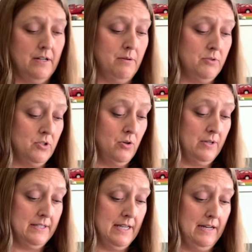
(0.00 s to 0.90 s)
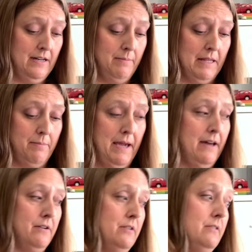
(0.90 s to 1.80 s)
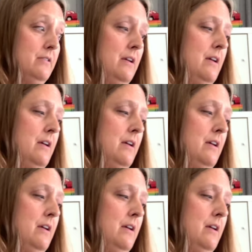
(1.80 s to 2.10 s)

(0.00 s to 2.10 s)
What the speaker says: and I was so excited about the pattern.